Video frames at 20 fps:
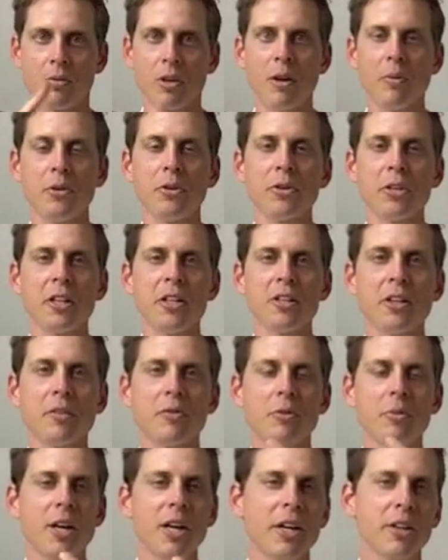right when you're getting
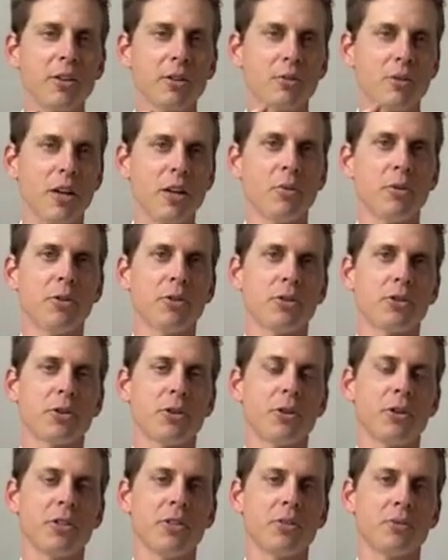off the bike or right when you're
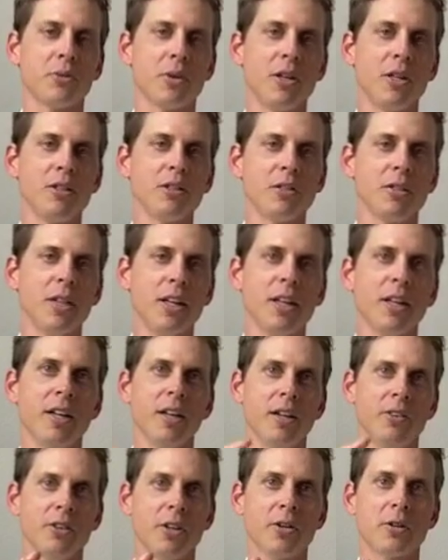starting the run,
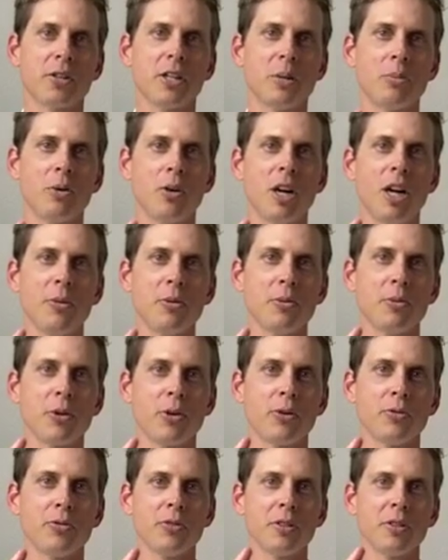another couple
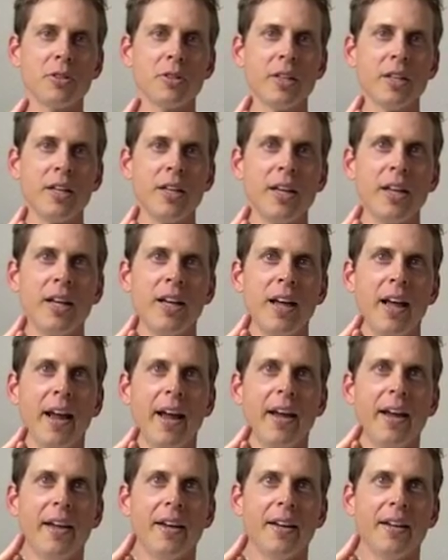ibuprofen,
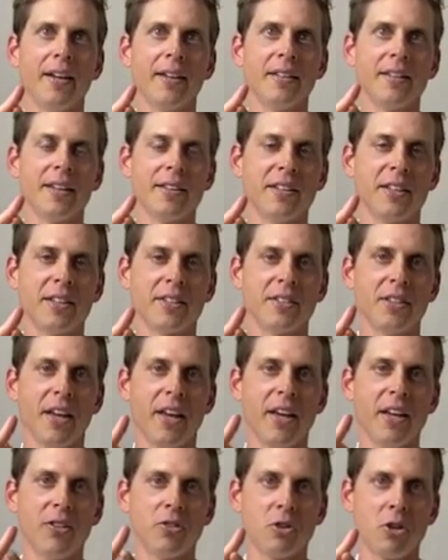and that takes
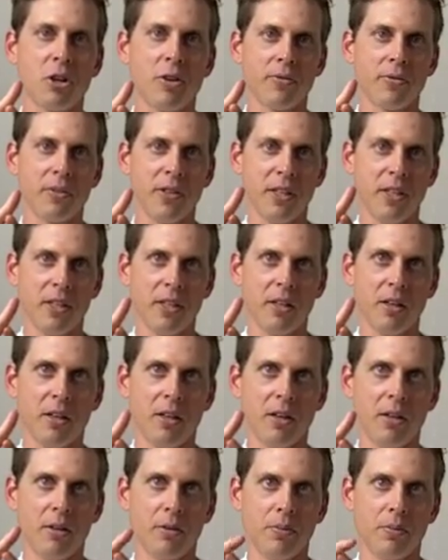the edge off the
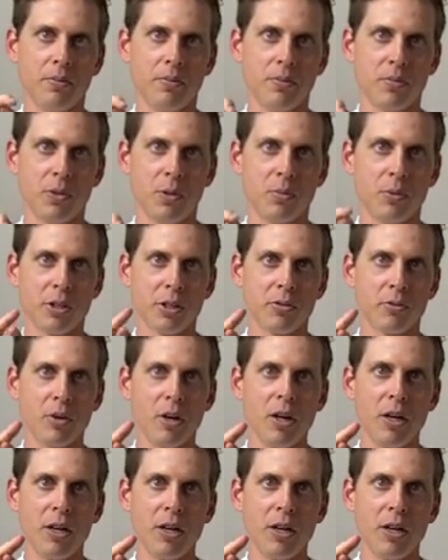brick